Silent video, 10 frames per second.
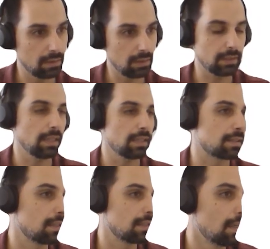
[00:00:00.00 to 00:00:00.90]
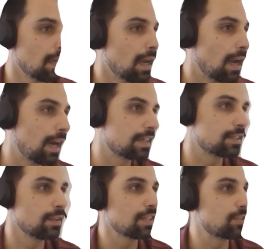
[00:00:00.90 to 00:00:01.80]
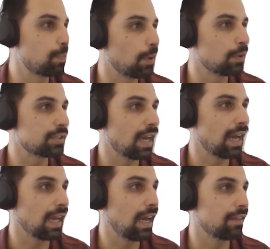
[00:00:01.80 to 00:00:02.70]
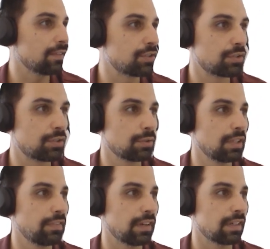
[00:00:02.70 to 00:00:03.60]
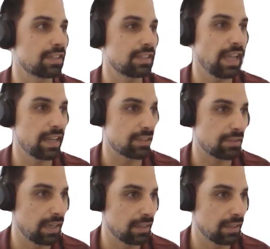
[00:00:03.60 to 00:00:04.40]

like this. So let's suppose I have two different states, right?